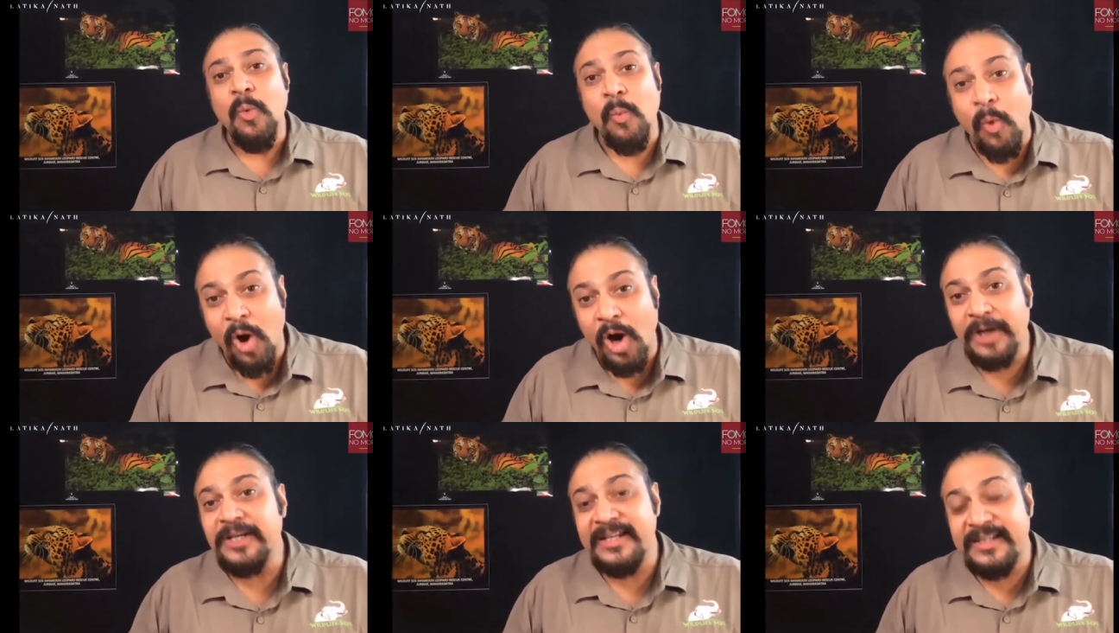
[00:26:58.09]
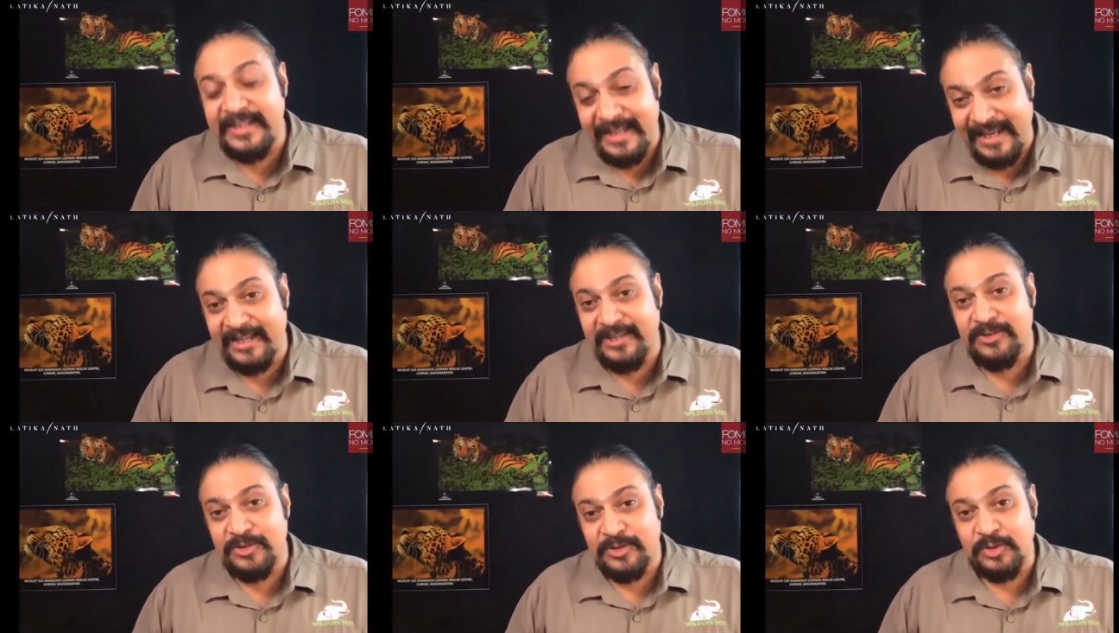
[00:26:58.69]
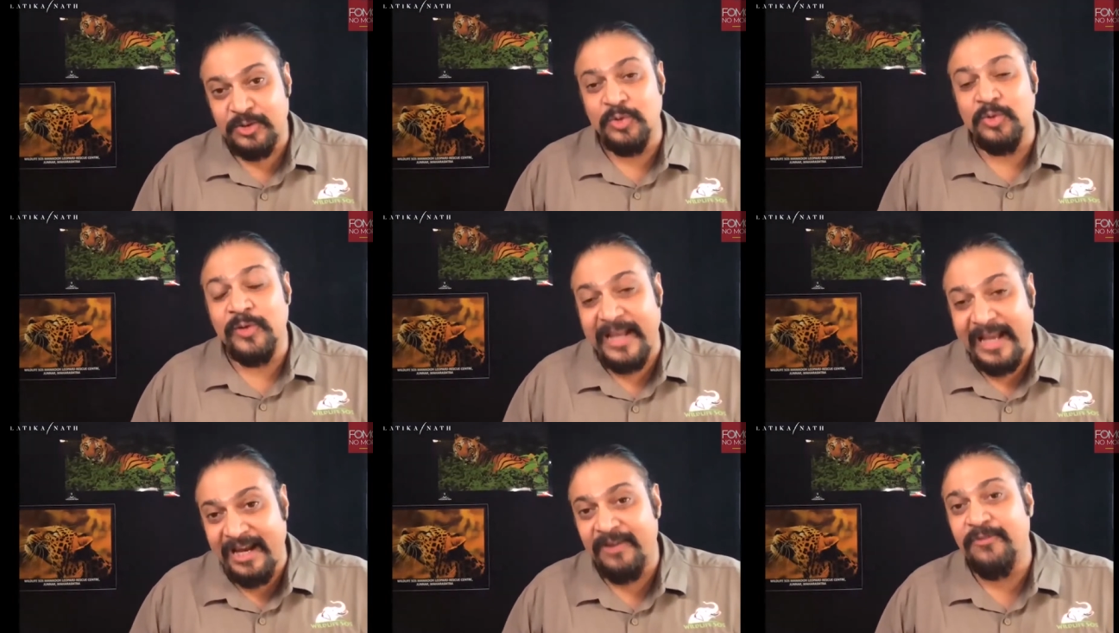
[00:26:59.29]
what it takes to
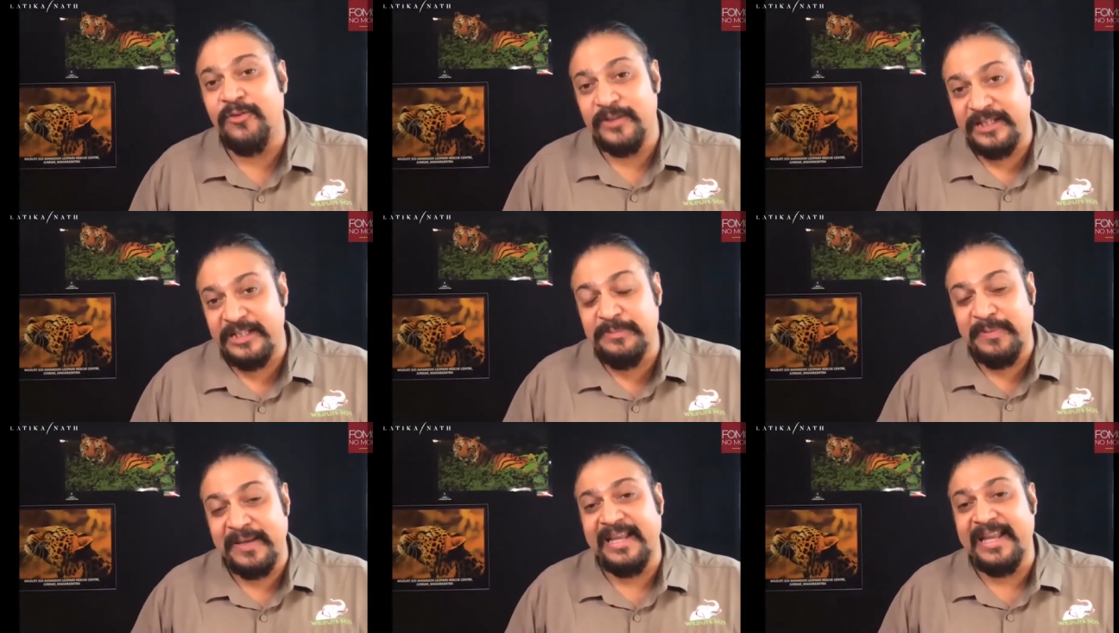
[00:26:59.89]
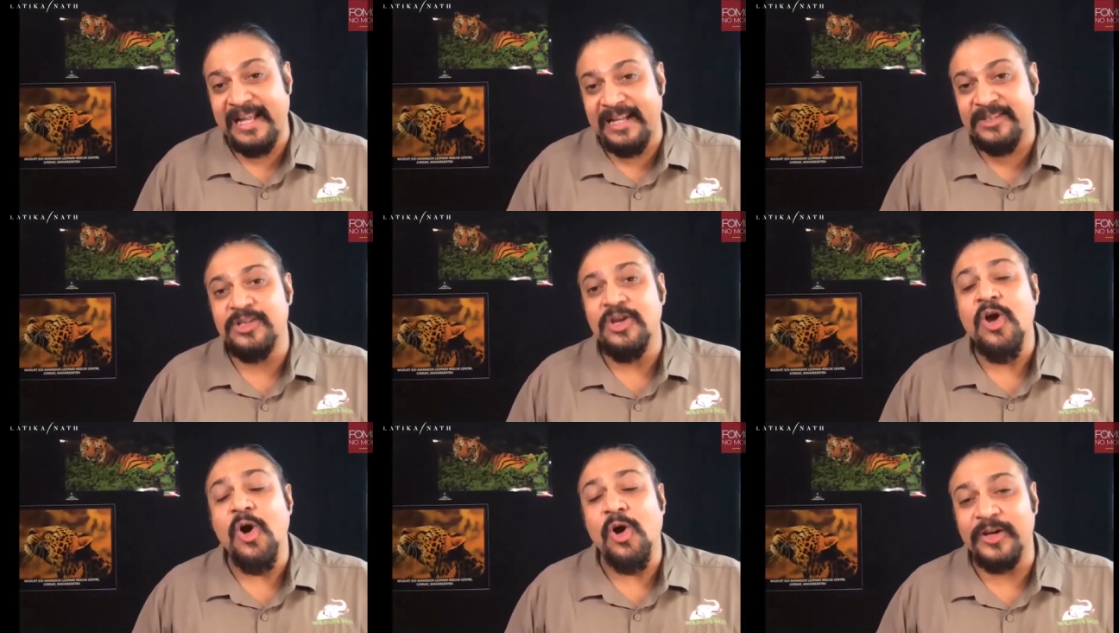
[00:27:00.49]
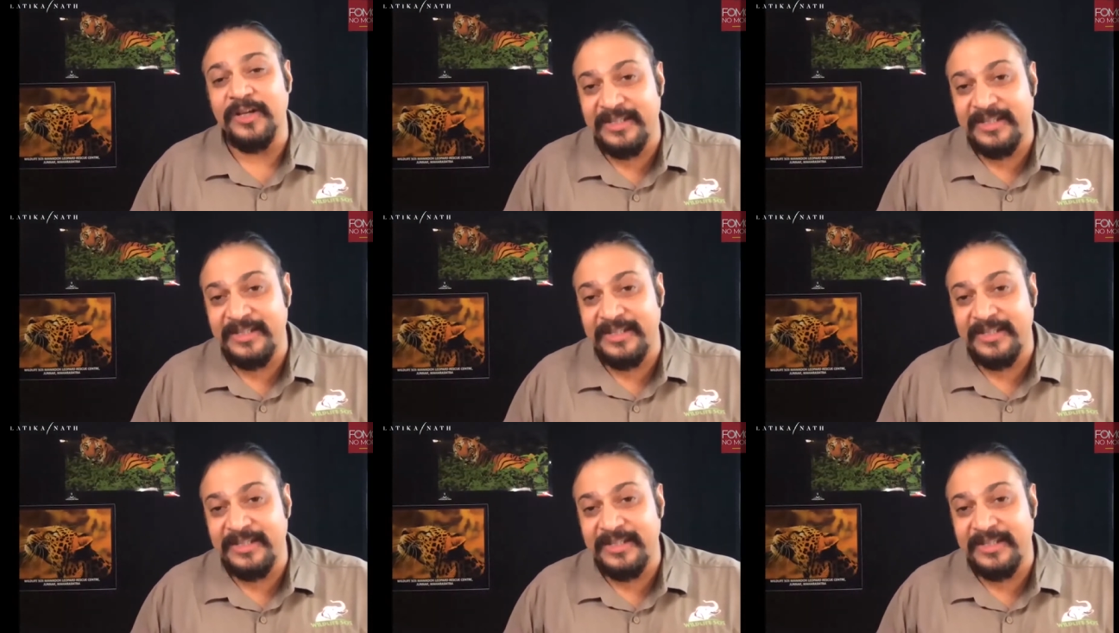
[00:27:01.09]
care for these big cats on a